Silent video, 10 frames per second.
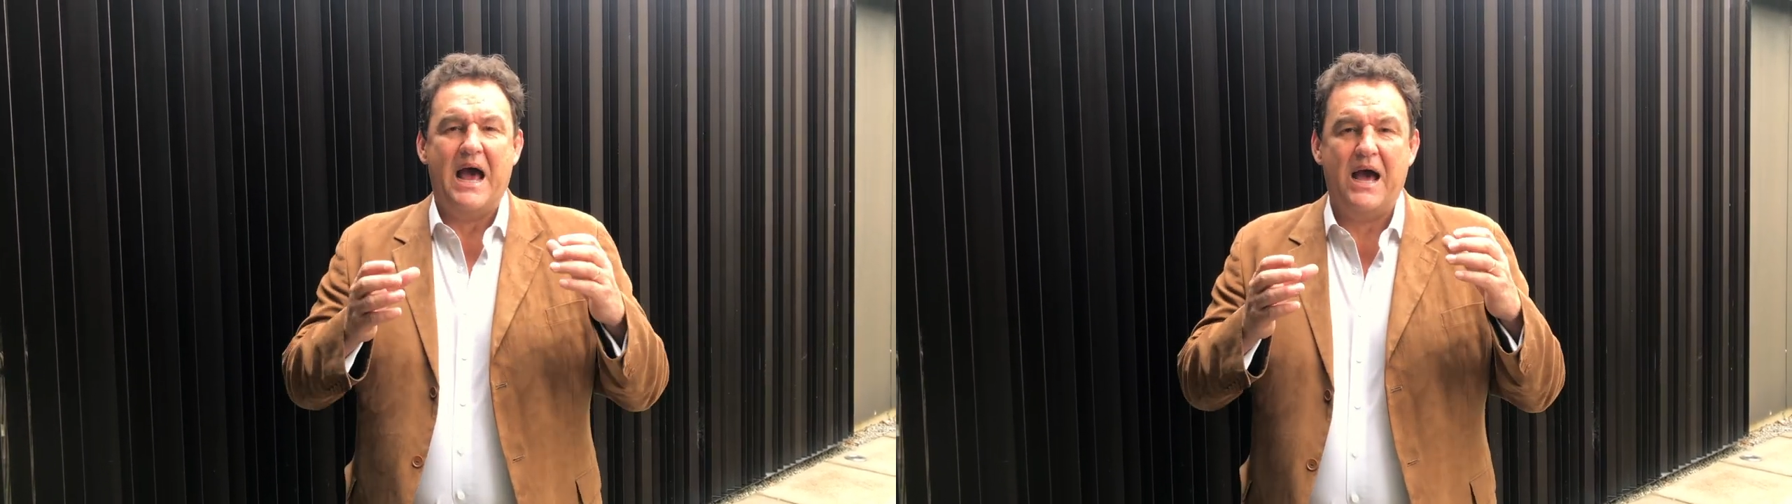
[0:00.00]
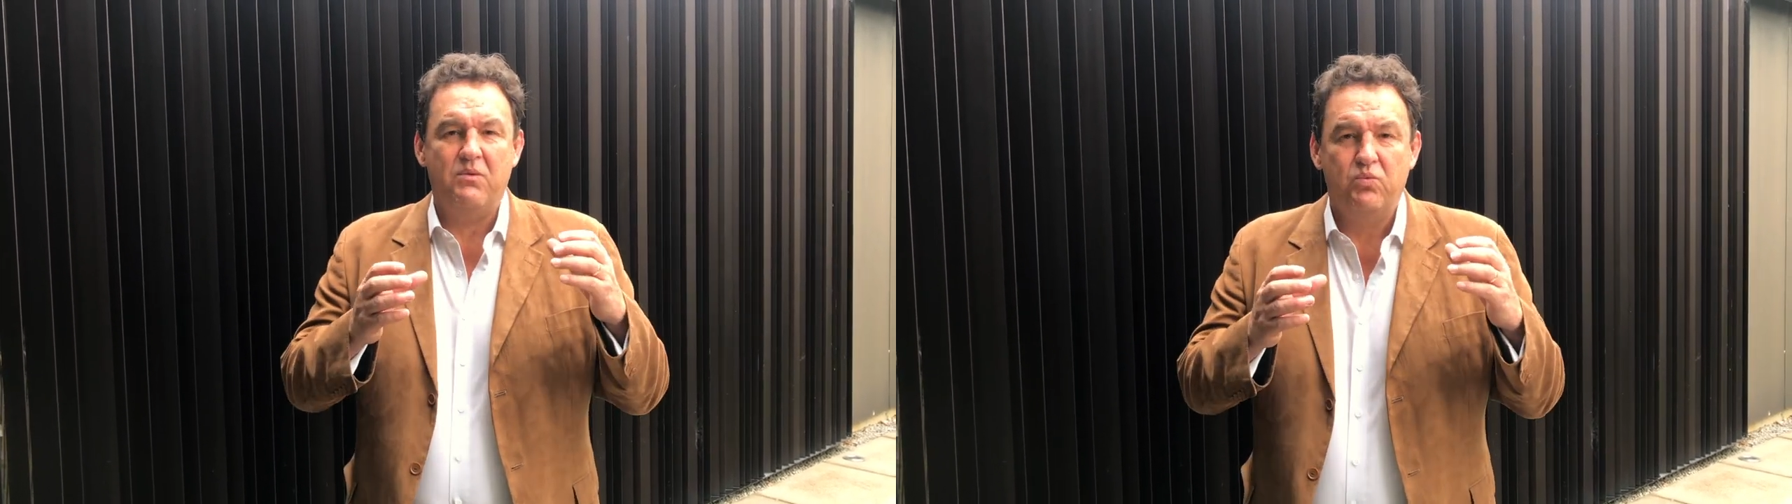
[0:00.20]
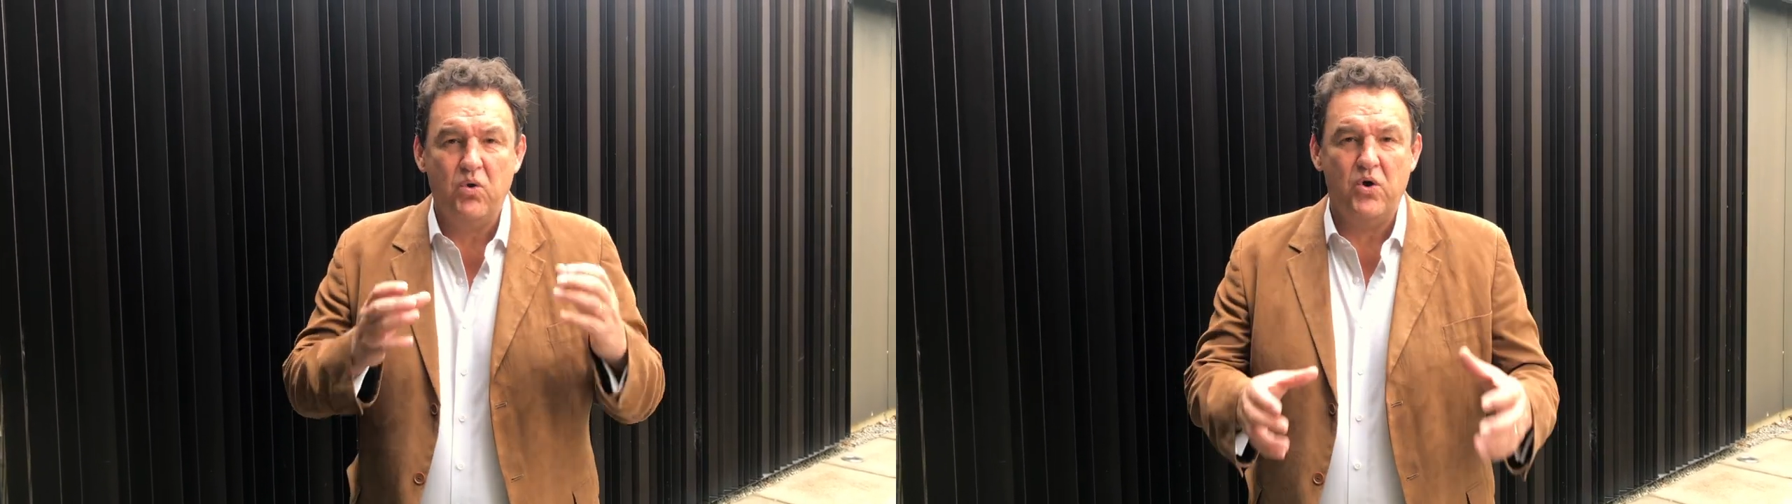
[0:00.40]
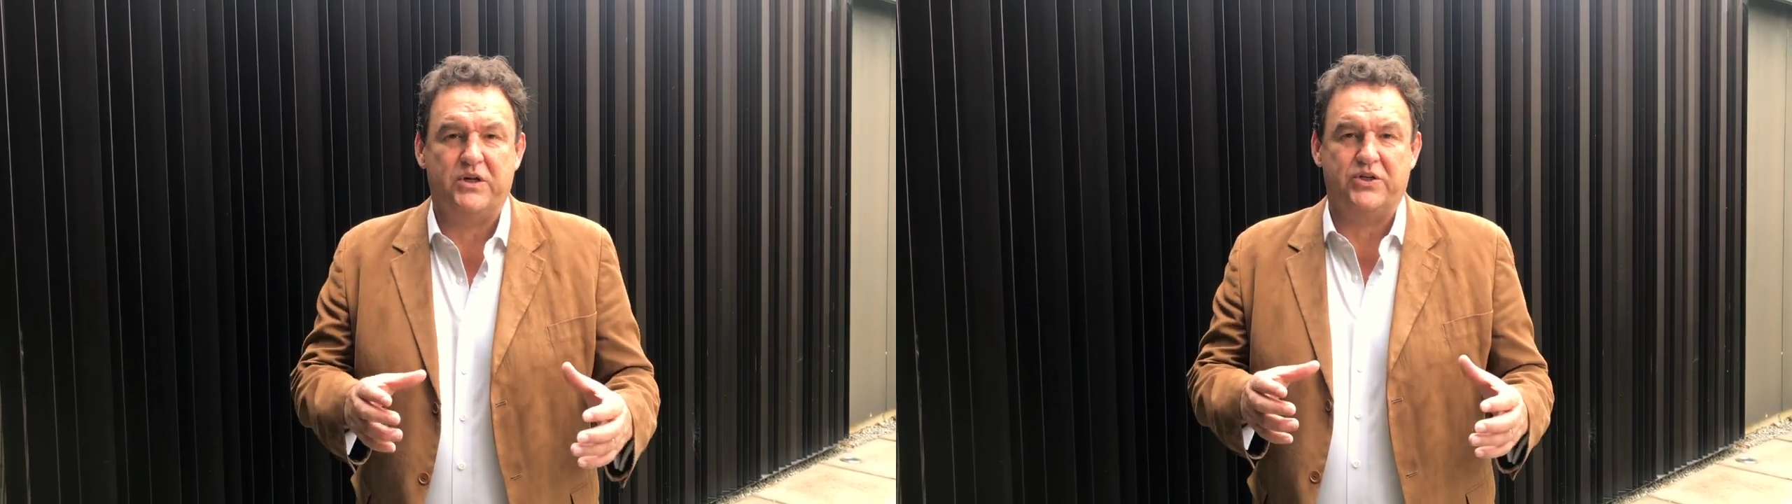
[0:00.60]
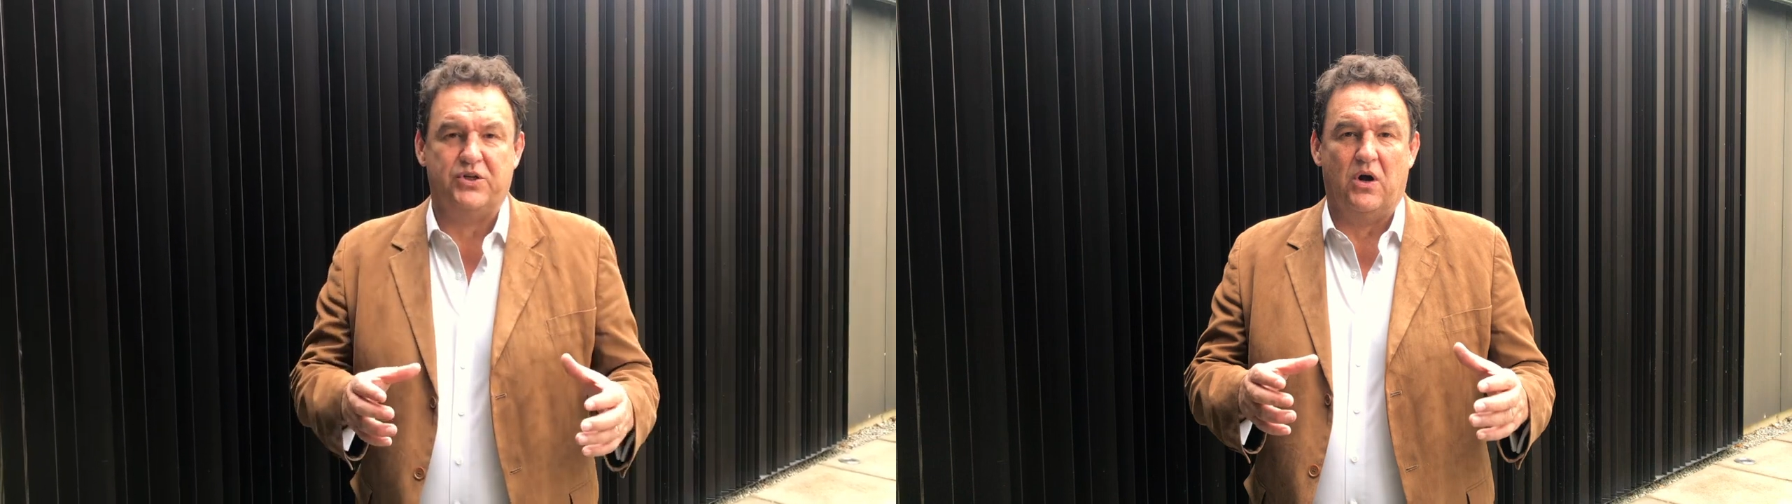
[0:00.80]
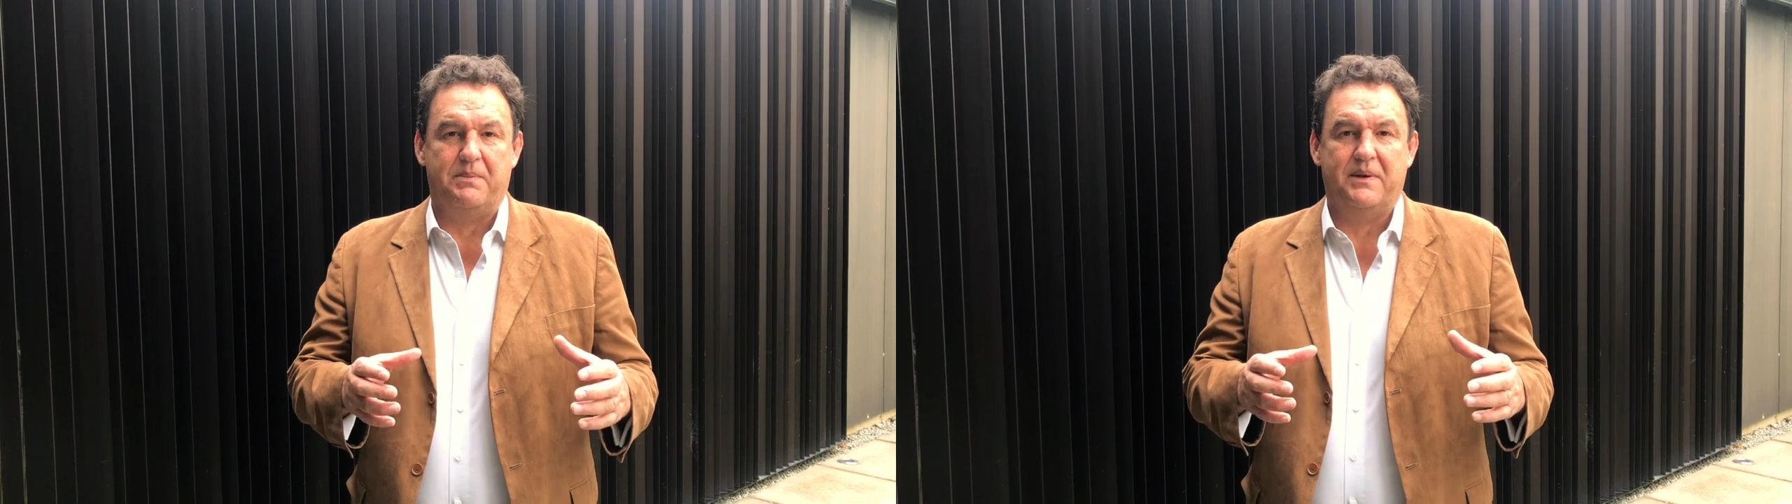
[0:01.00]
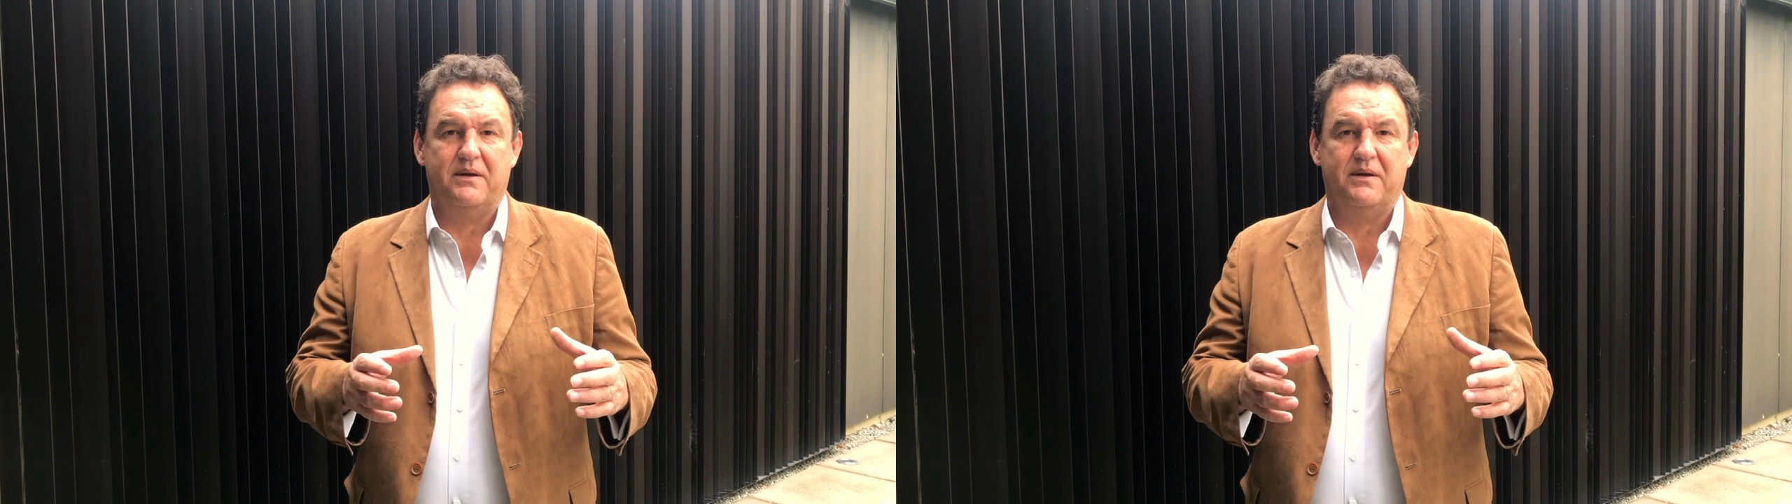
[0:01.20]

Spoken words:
a workshop